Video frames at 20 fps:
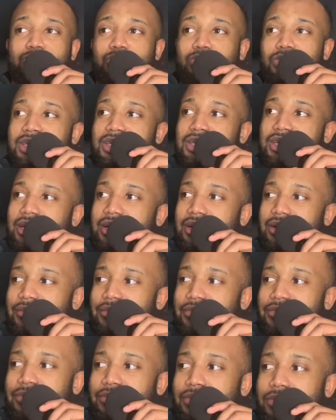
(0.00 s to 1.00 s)
week.
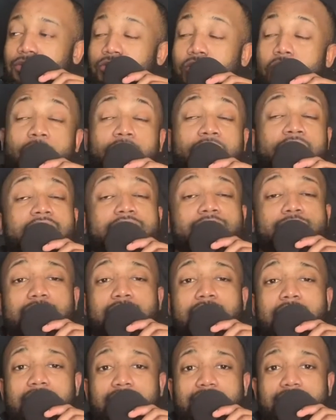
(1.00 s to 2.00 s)
No, this week
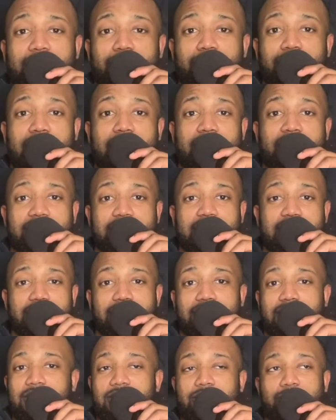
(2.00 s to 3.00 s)
actually. We had our session
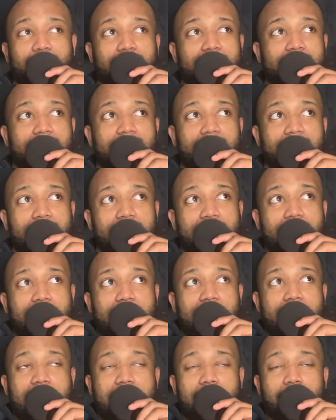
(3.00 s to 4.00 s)
this week.
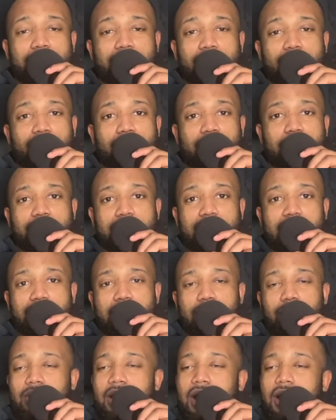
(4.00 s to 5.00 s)
And it was a group session.
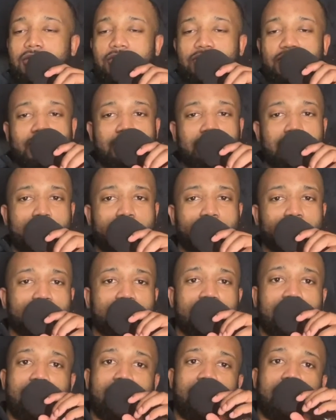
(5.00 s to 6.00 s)
We had a few people
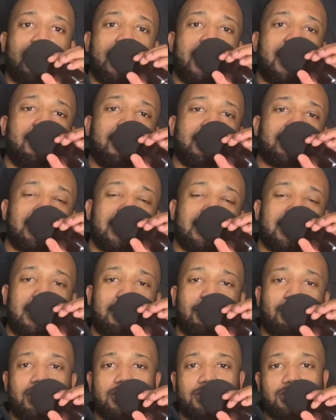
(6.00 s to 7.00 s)
share areas that they
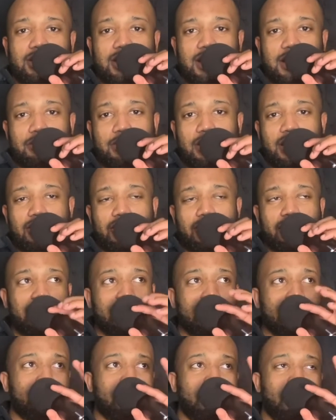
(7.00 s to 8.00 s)
wanted to get better
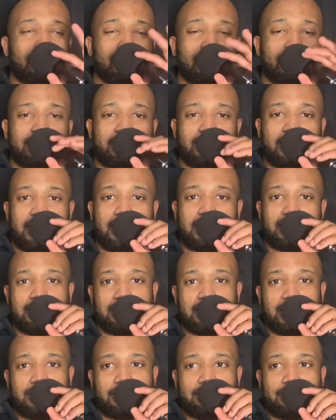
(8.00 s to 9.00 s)
and all those things.
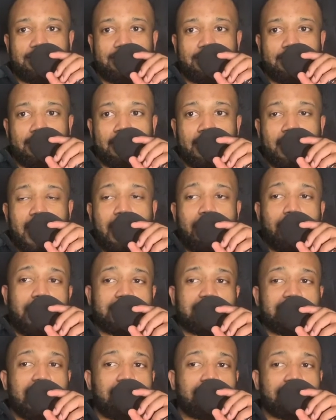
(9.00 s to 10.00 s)
And
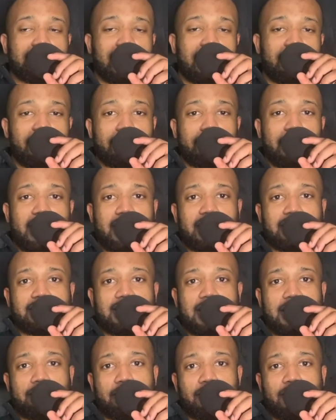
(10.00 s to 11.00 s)
whilst I was giving my
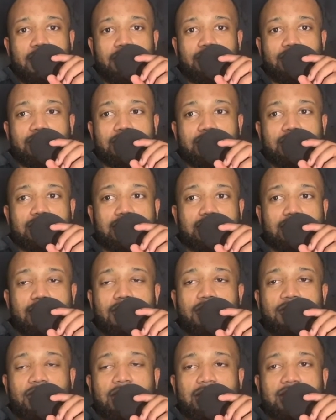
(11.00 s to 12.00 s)
example of certain
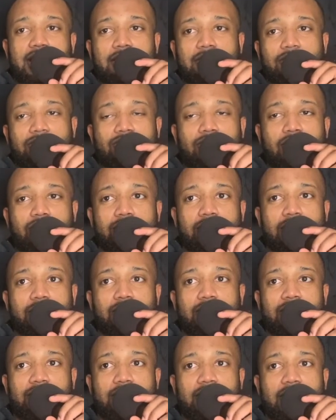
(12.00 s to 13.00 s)
things I was struggling
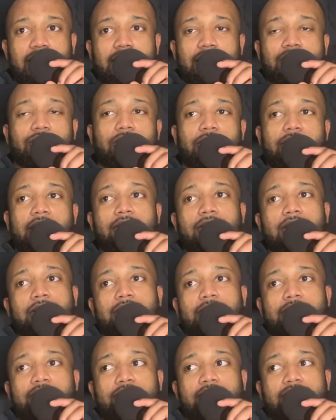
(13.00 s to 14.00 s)
with, so now let me
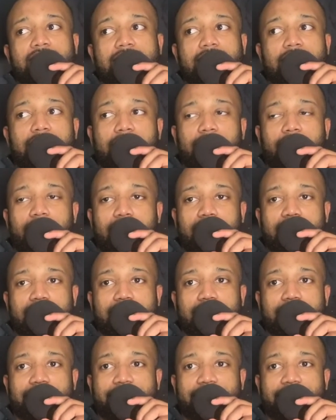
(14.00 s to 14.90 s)
present the question.